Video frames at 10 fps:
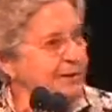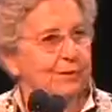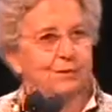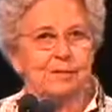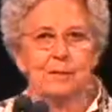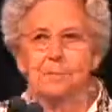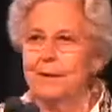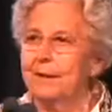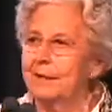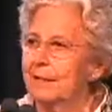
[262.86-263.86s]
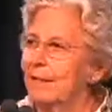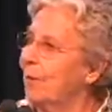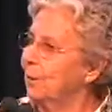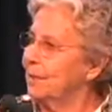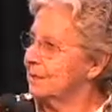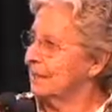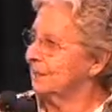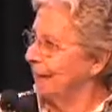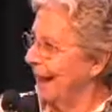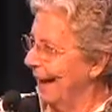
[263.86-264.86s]
as you apparently always
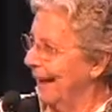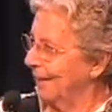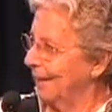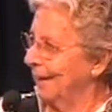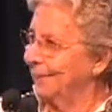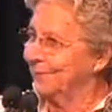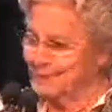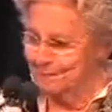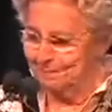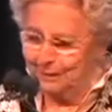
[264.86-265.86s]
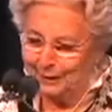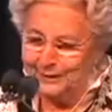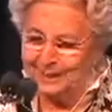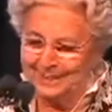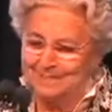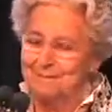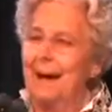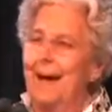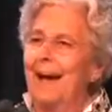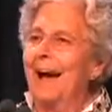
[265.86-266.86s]
seem to have at this podium.
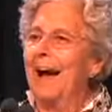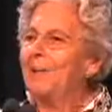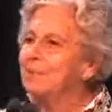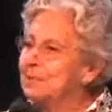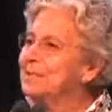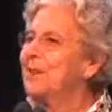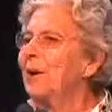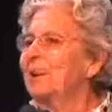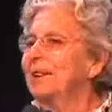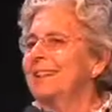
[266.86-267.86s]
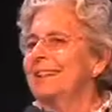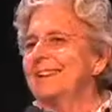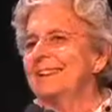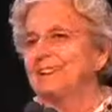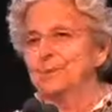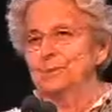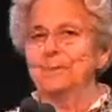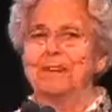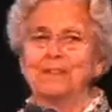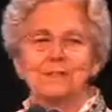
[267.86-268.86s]
I was told that you would
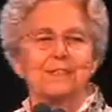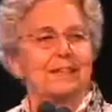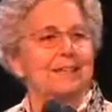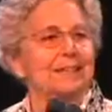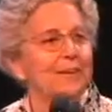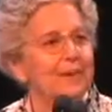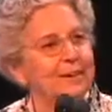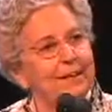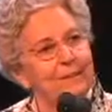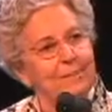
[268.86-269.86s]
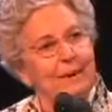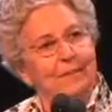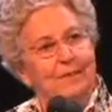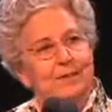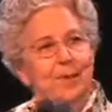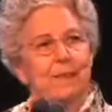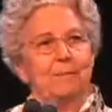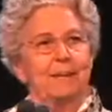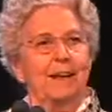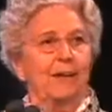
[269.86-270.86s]
be interested in learning about the
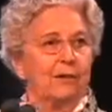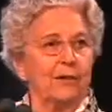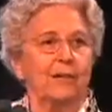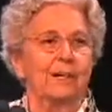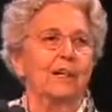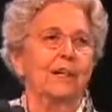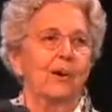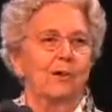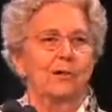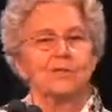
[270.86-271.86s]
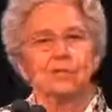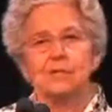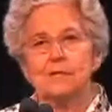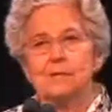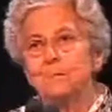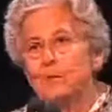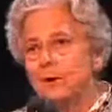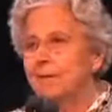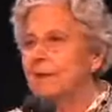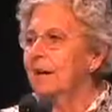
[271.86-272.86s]
job that I currently hold. So this is
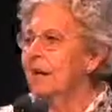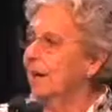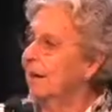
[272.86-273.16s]
more of a